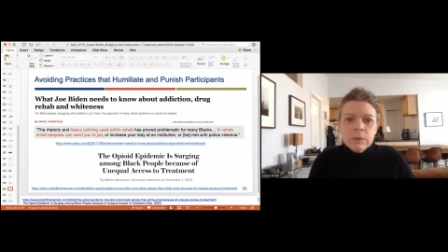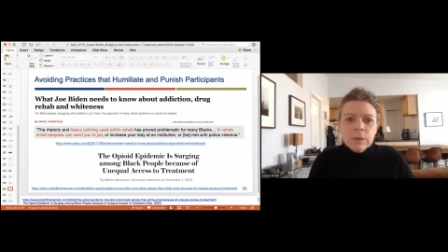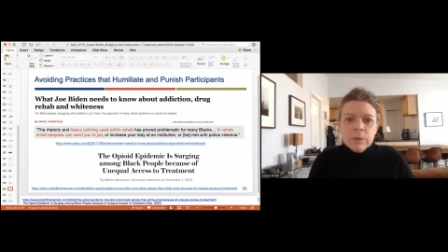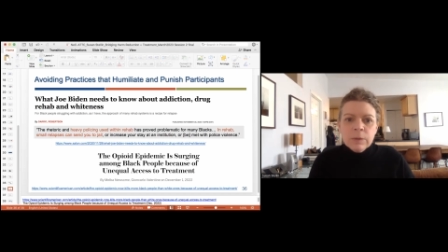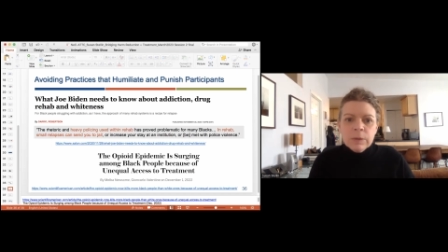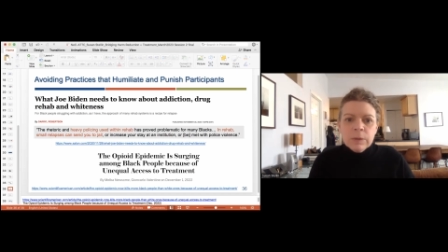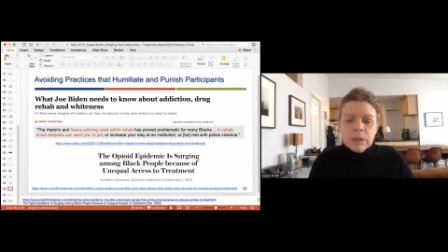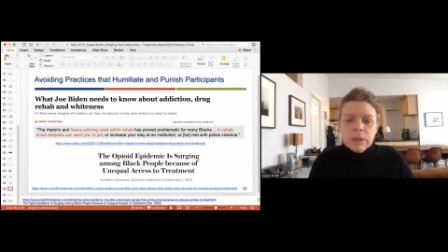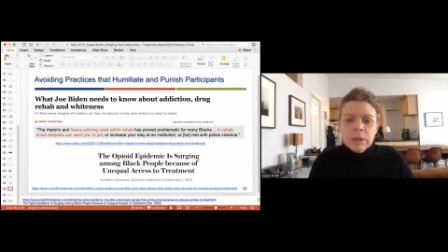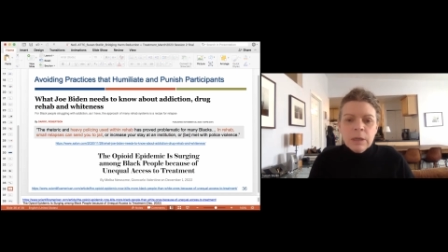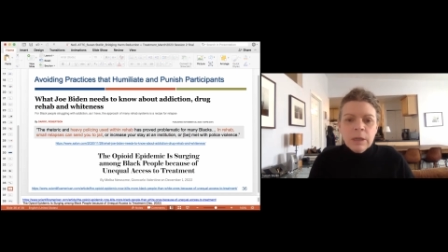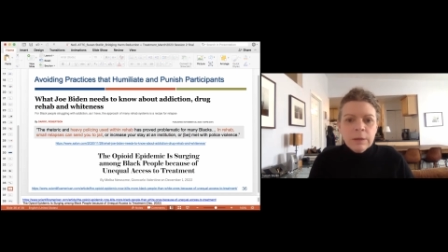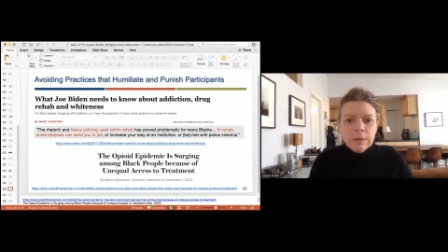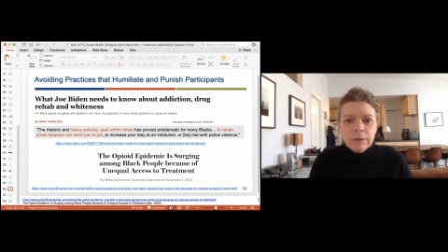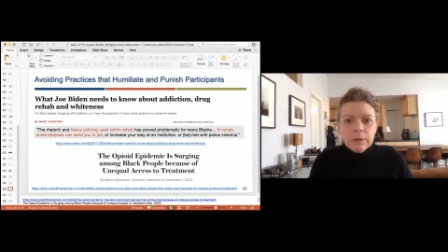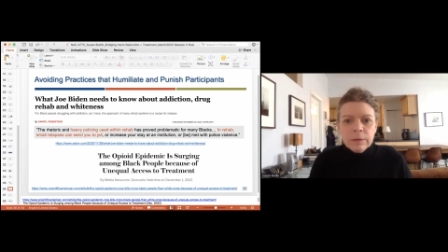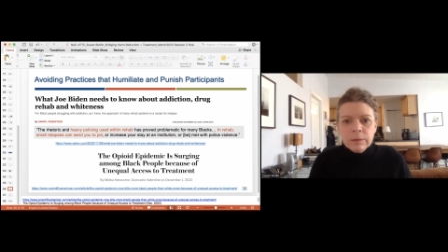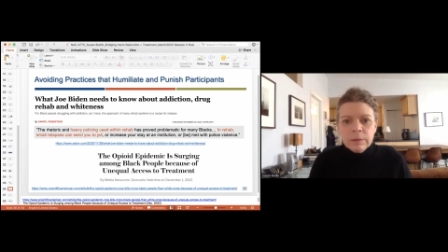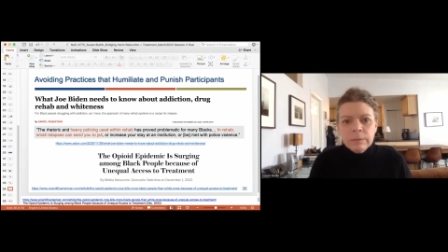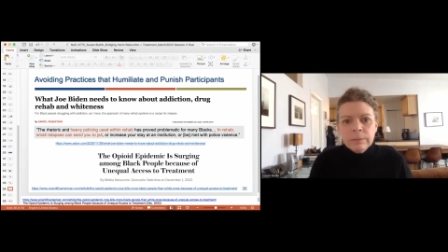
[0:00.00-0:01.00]
There was
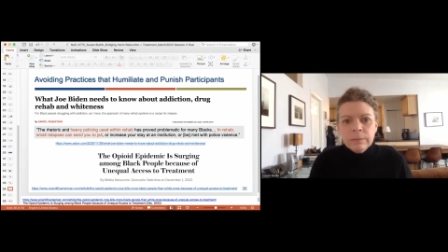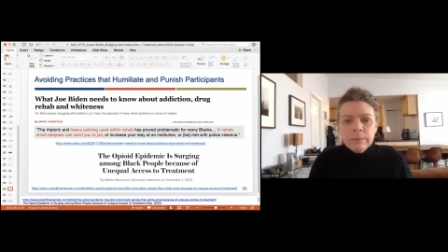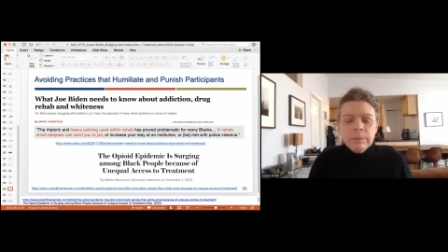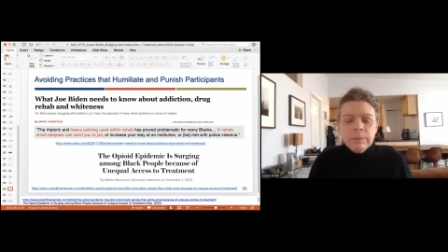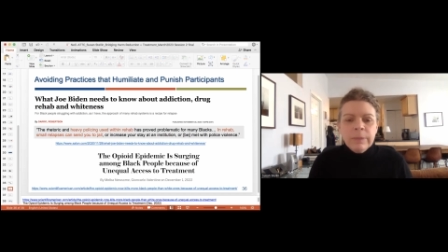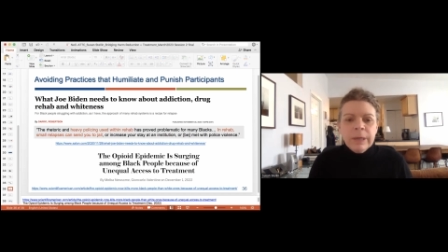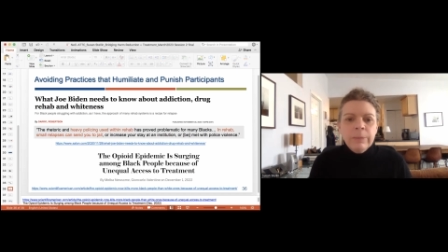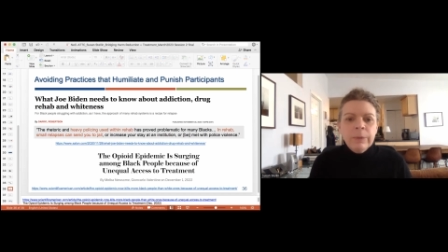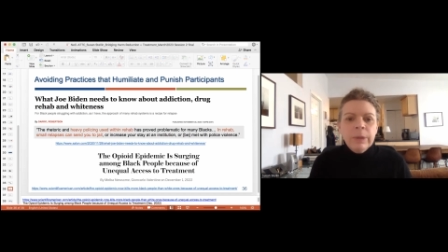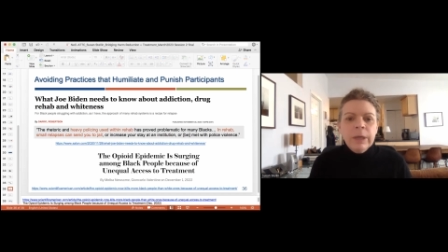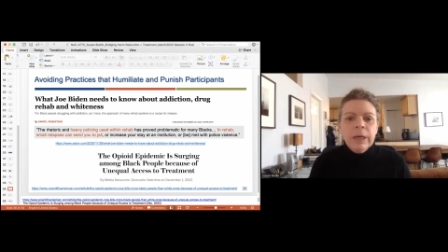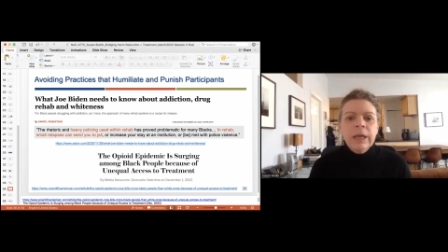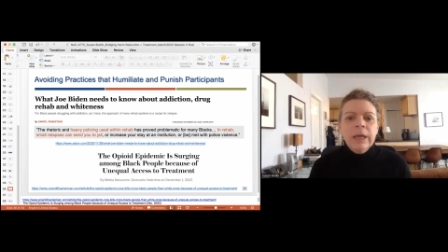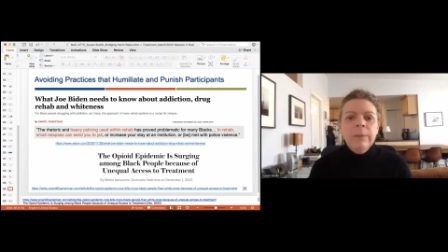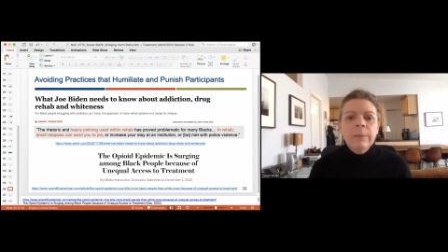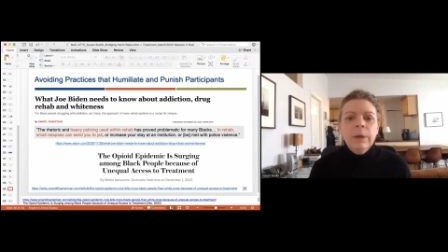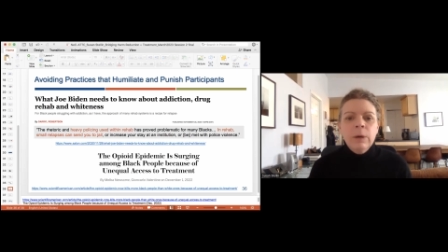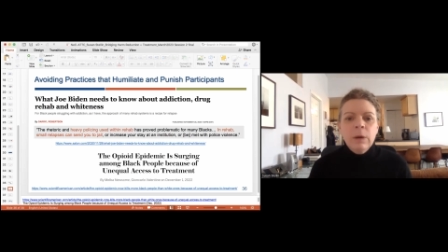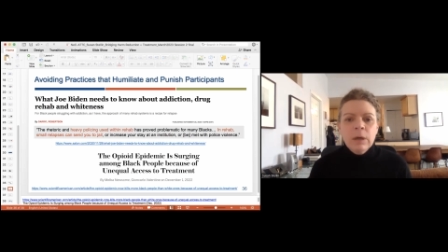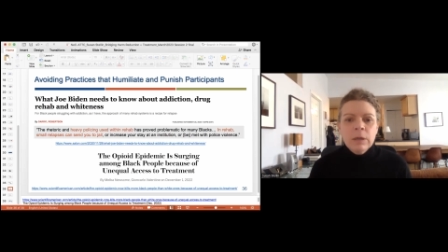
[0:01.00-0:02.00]
another paper I
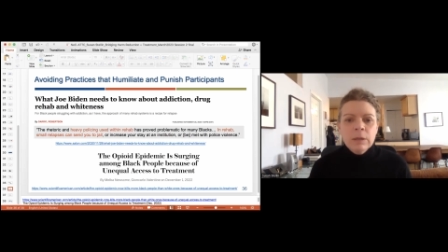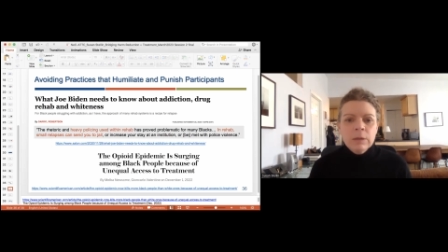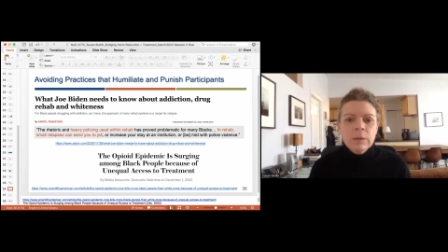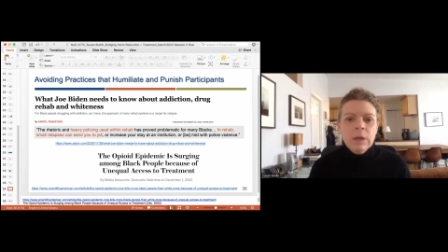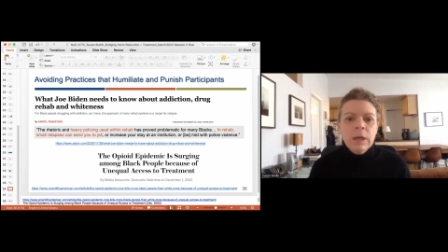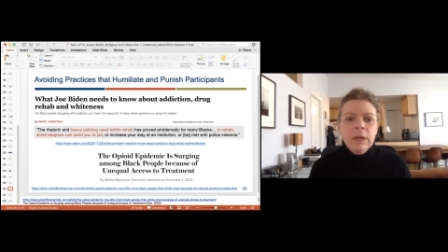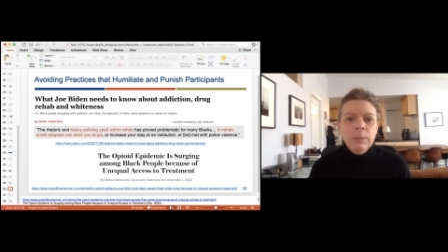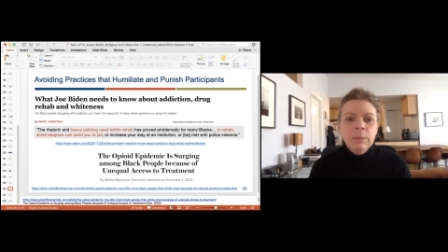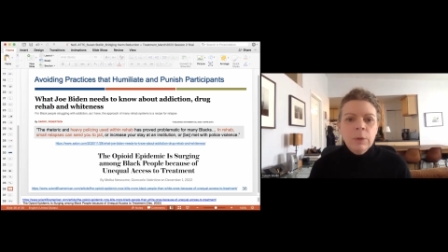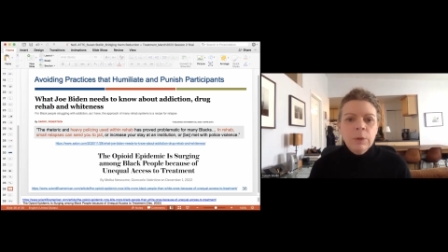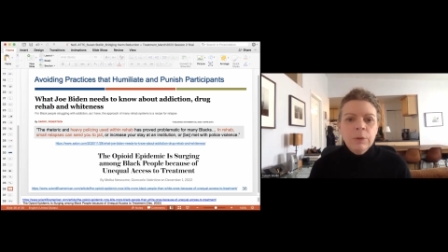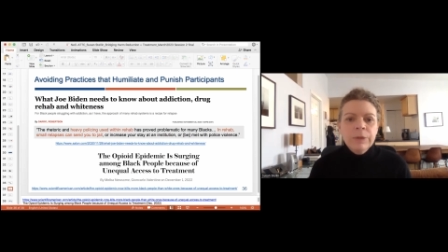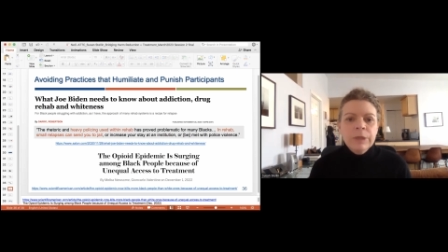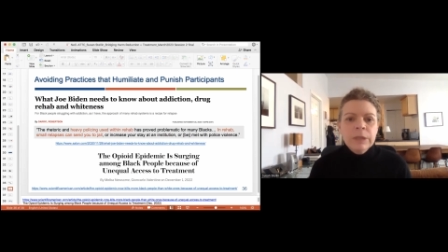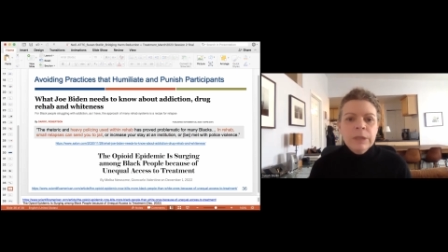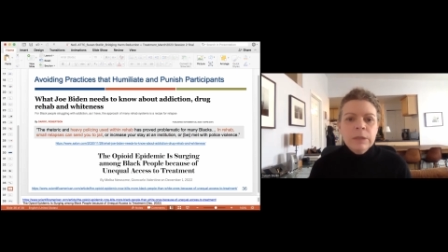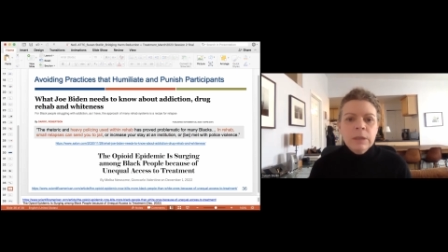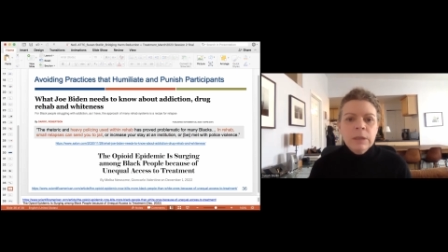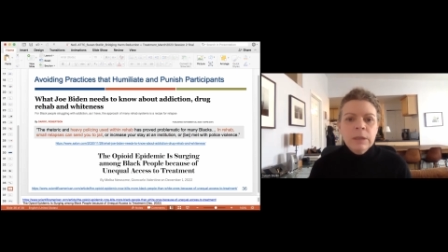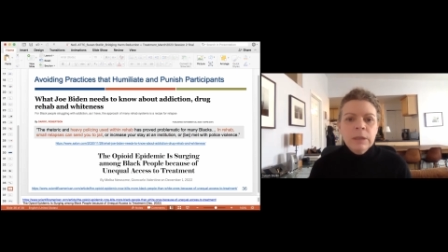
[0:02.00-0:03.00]
came across kind of more
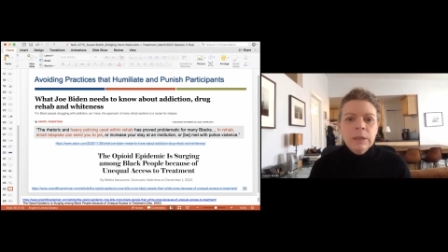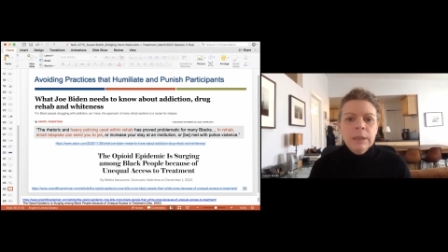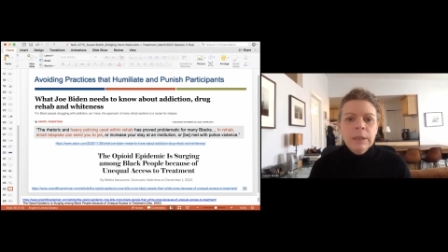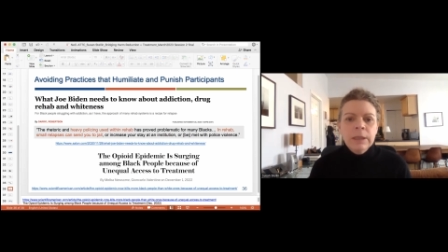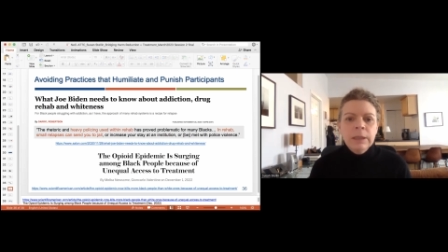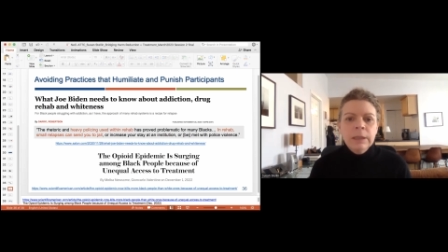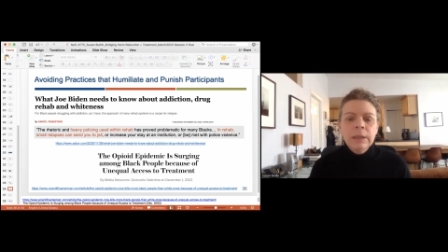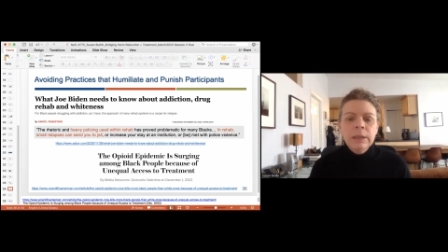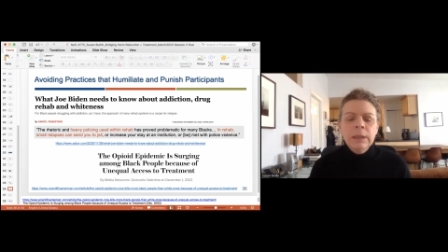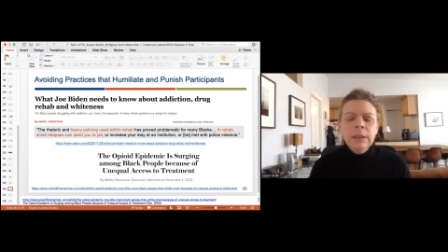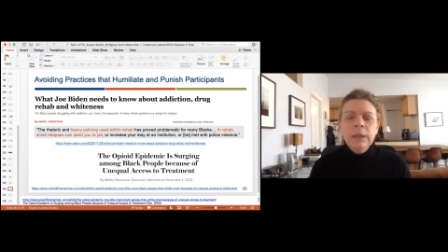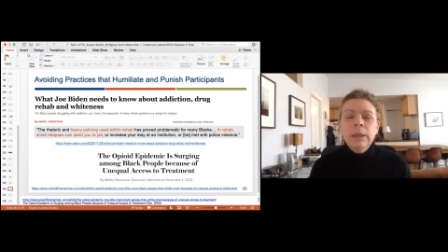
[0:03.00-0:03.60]
recently.